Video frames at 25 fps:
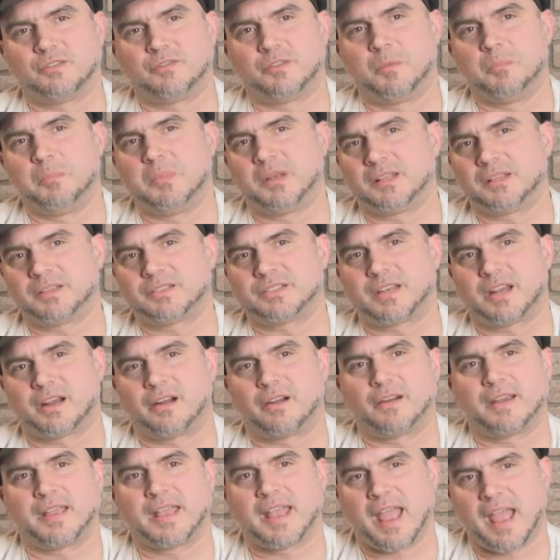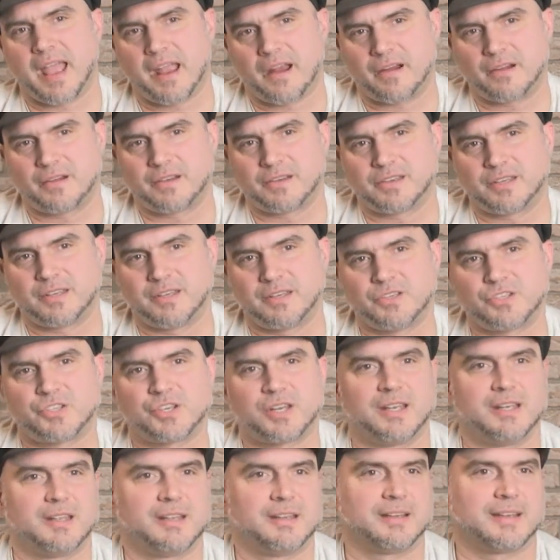of the military heritage
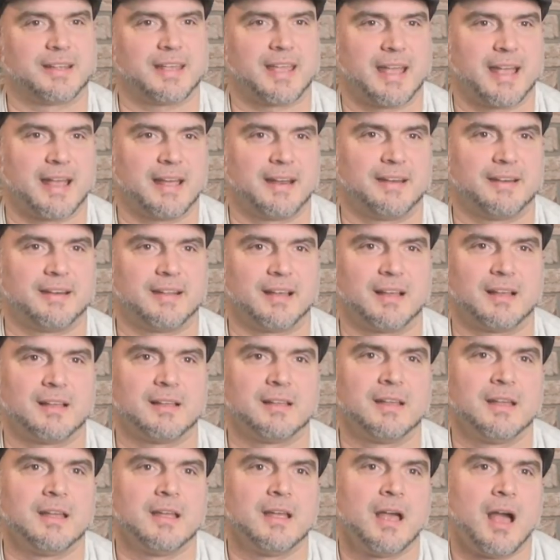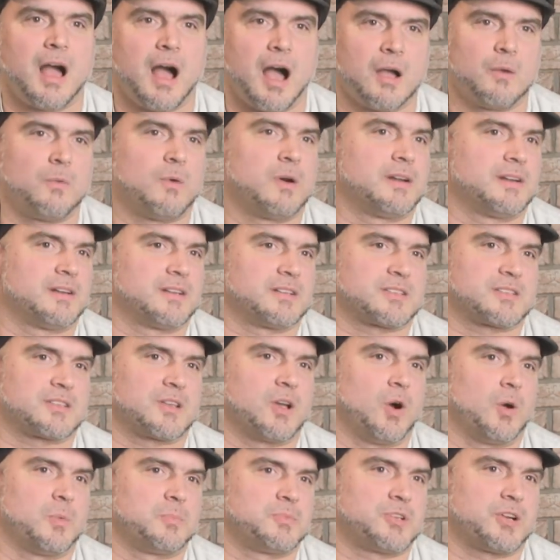in Canada. I wanted a
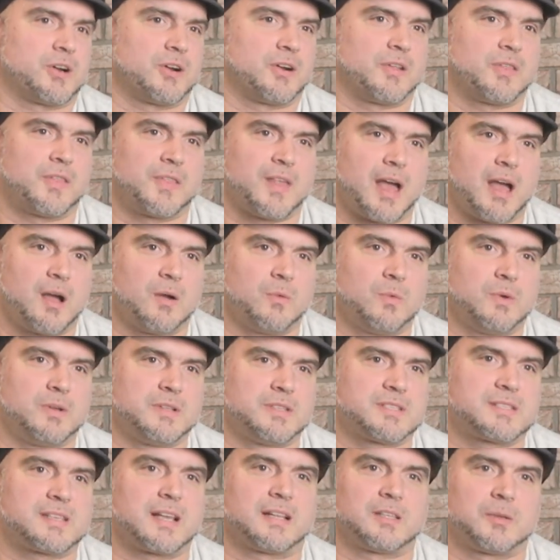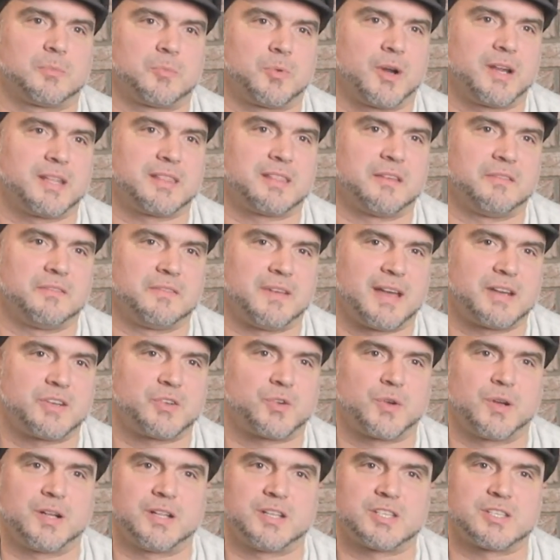sculpture that would celebrate the
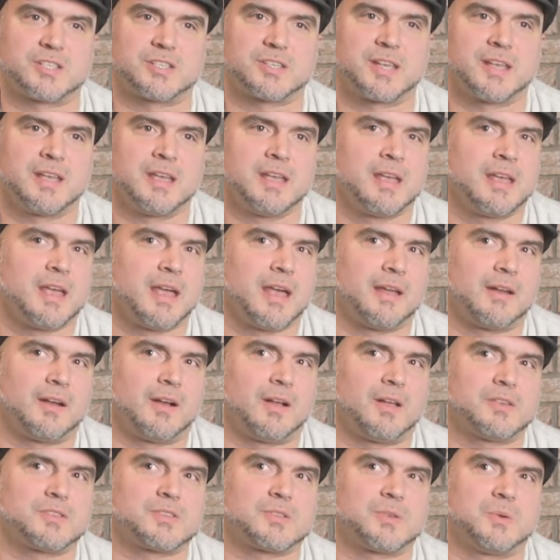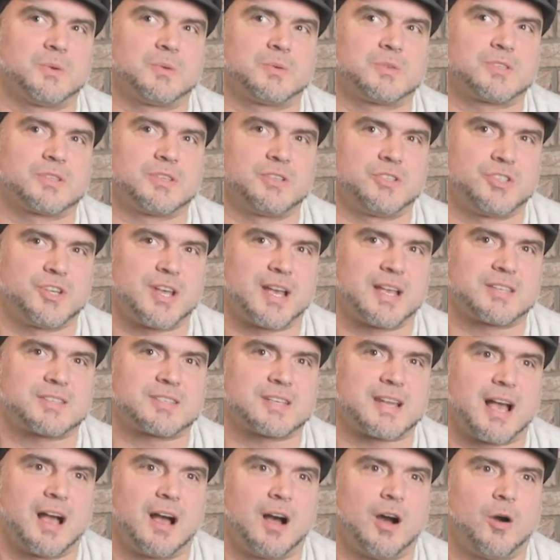veterans and also suggest
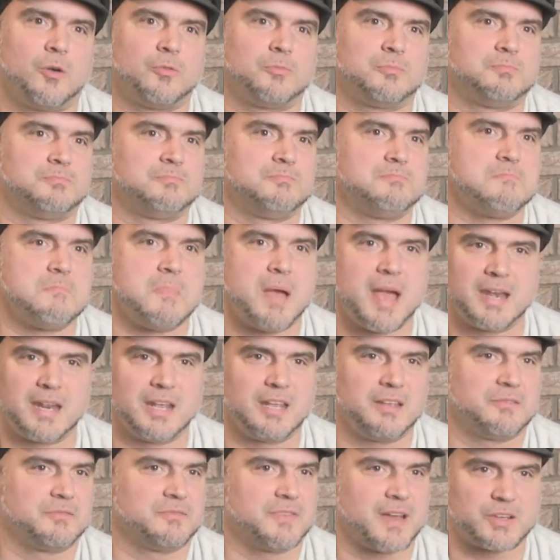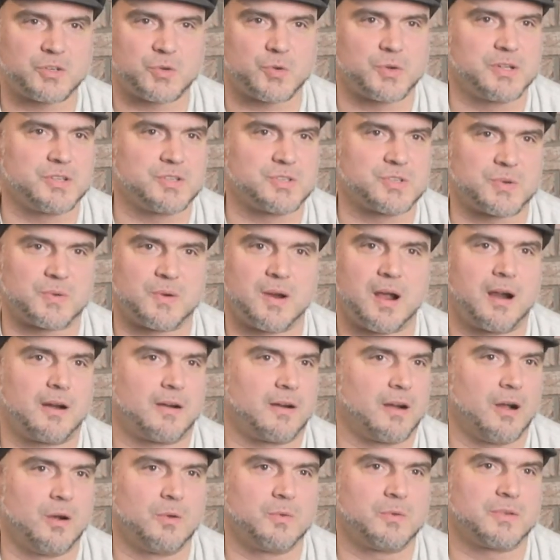how many veterans there
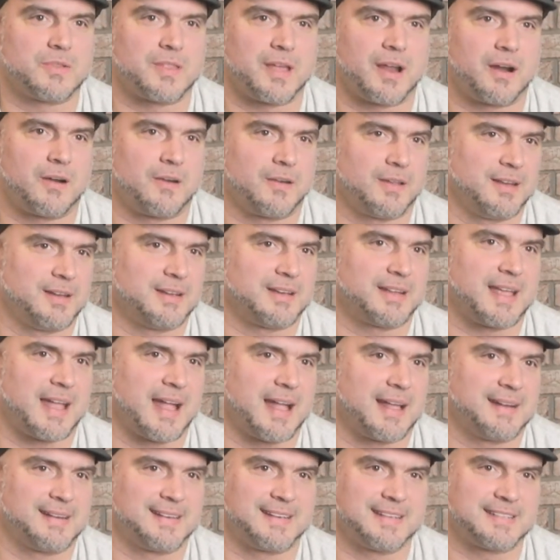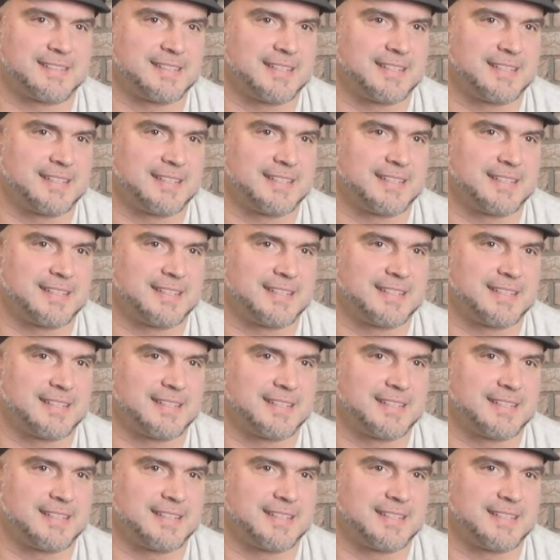are out there in Canada